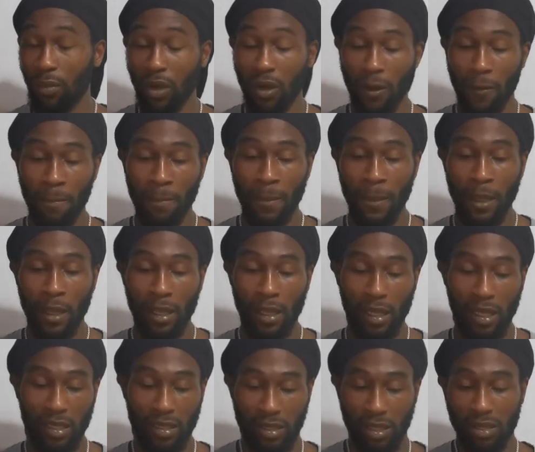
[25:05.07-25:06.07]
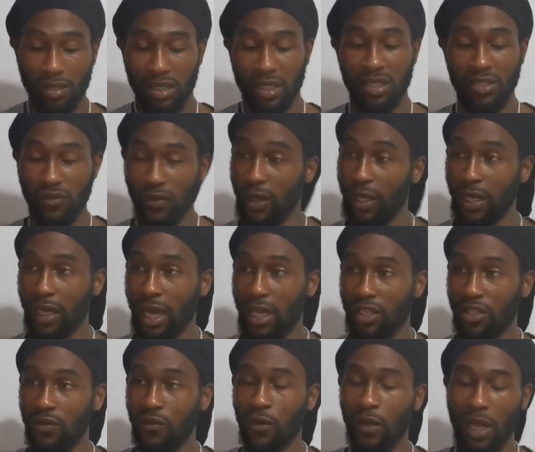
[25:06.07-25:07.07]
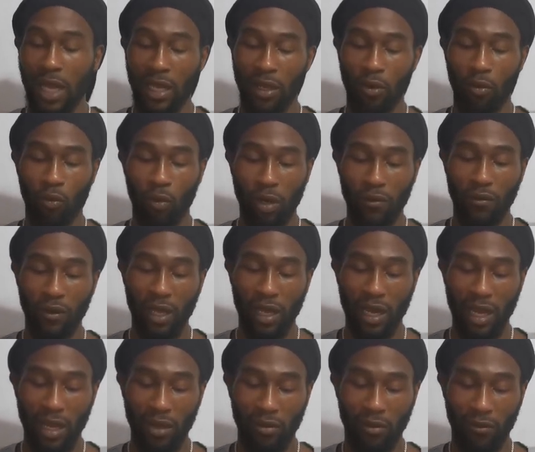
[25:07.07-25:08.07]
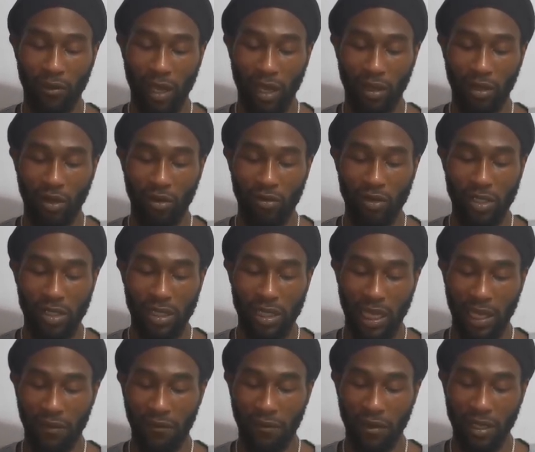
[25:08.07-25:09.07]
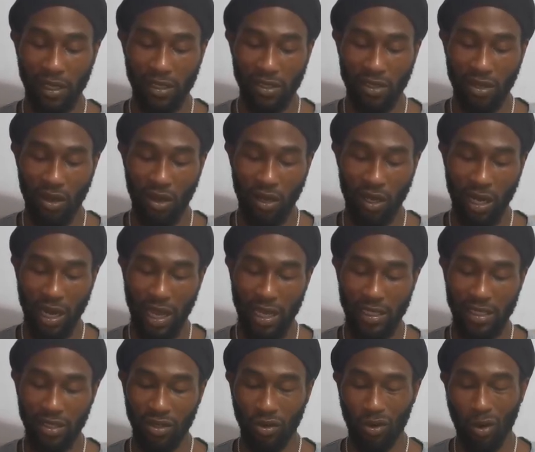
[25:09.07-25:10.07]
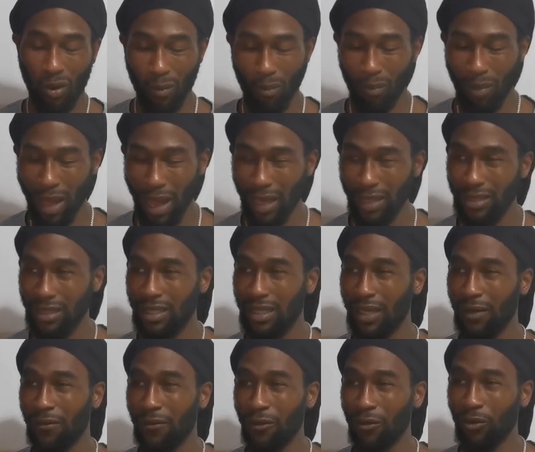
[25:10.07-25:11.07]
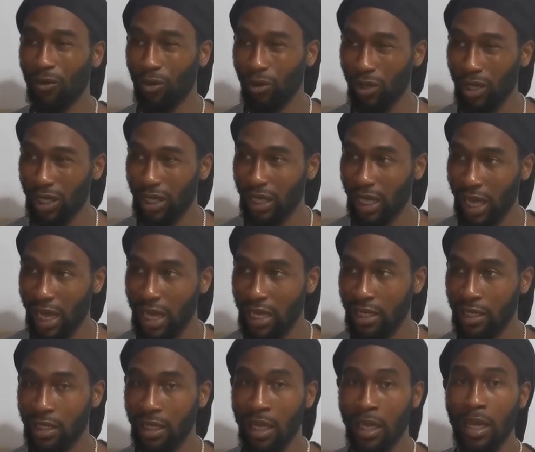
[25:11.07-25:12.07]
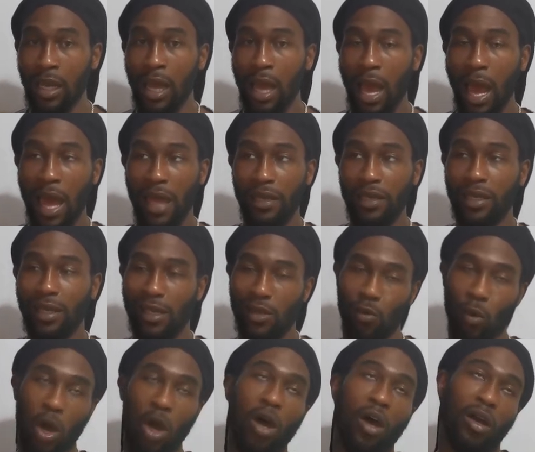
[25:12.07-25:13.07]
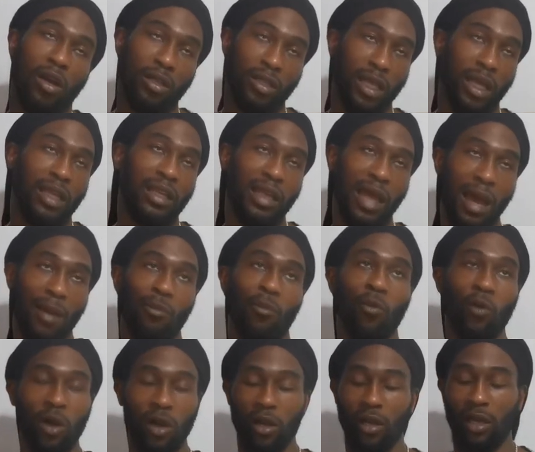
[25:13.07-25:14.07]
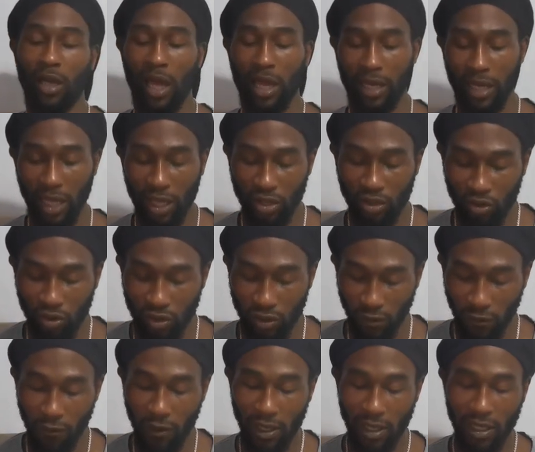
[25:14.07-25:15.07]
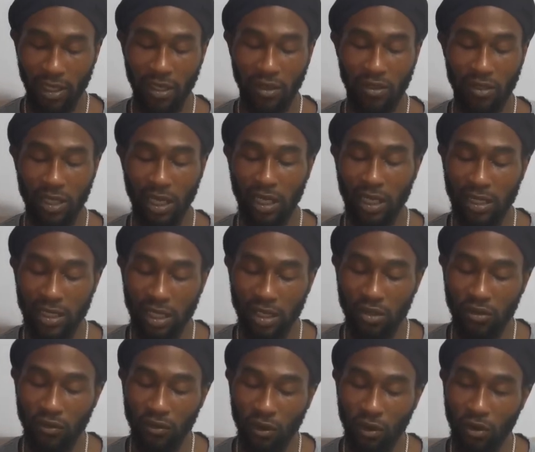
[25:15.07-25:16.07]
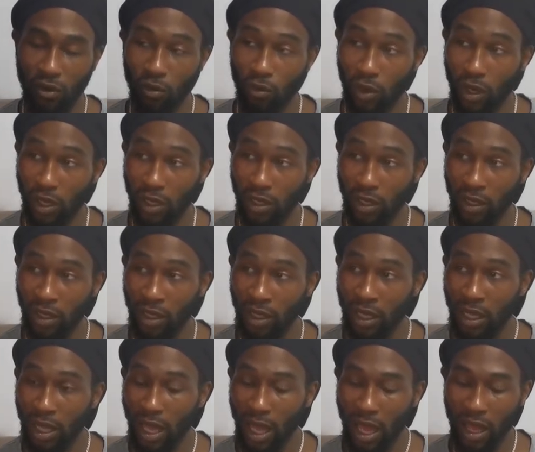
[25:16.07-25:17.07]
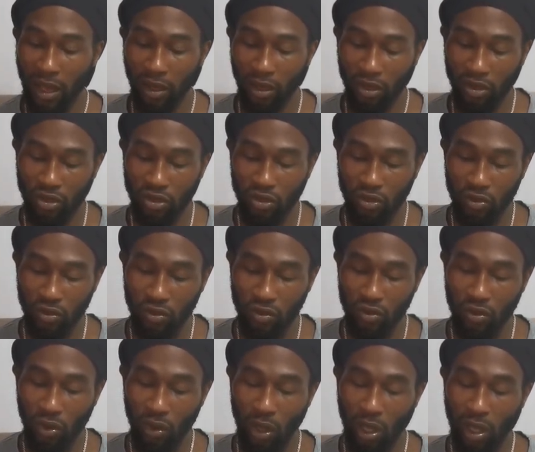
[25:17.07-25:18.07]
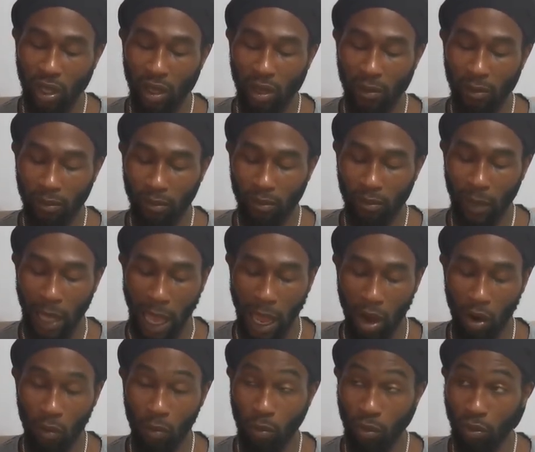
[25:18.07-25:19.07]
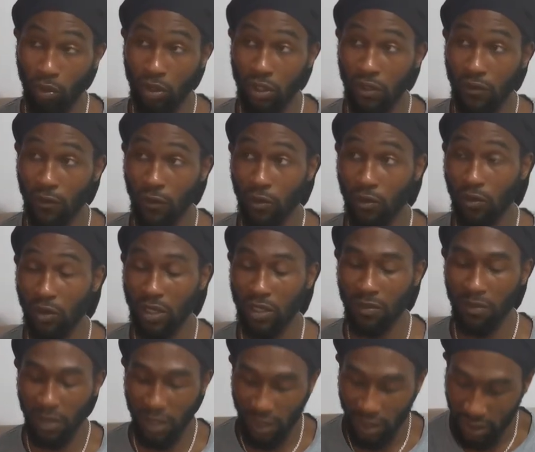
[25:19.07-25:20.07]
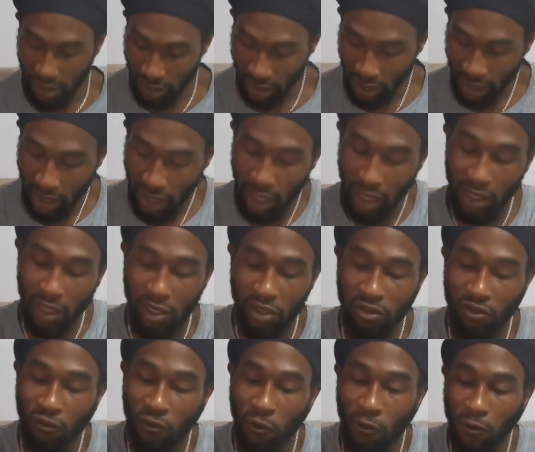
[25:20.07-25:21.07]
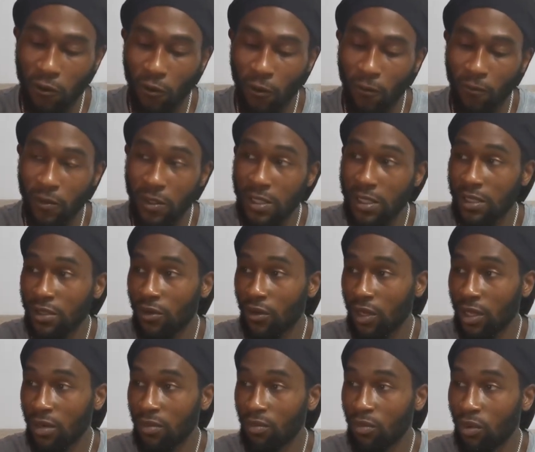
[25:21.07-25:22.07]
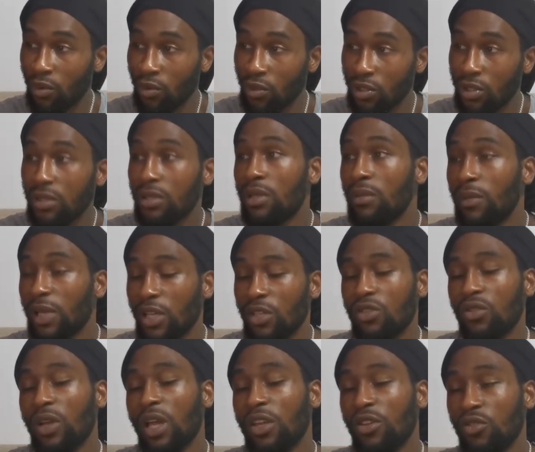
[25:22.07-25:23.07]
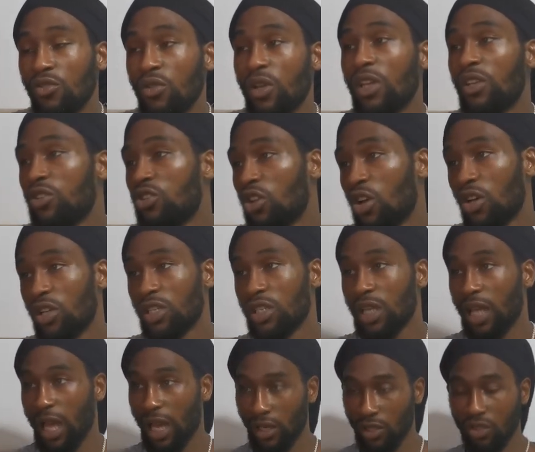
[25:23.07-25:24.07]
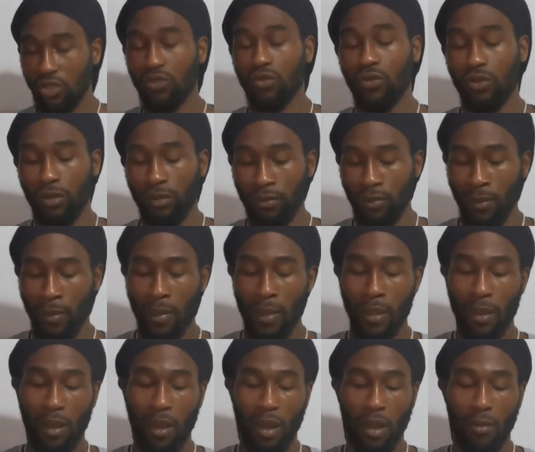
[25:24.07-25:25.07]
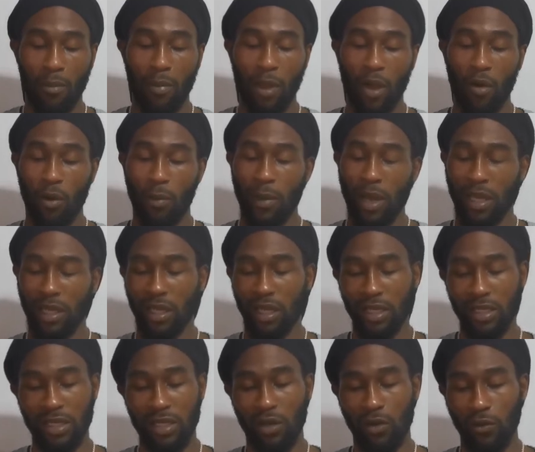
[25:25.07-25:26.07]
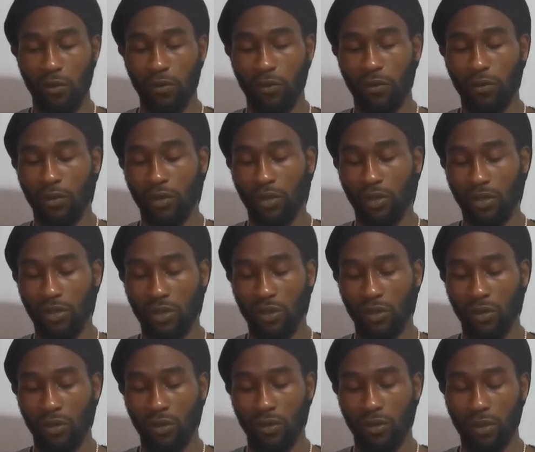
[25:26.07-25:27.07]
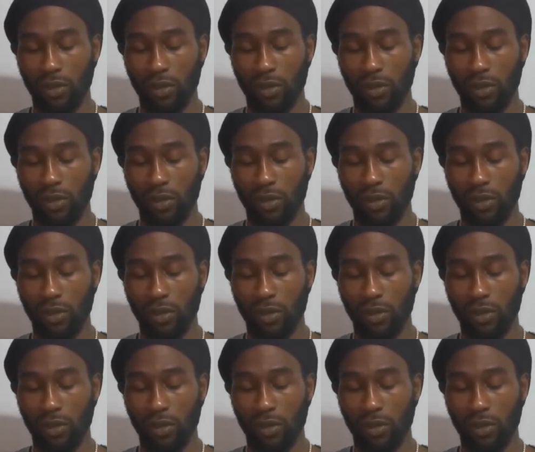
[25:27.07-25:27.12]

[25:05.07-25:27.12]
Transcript: but it does its thing. I just feel like one thing I like with Anker is their things are nice and compact. They feel good in the hand, and they work, they damn work, and they're user friendly, because like I said, you've got the one and the two um, outputs for U S Bs, and then you've got your, obviously your input to make sure that you can charge the actual um, power bank itself. So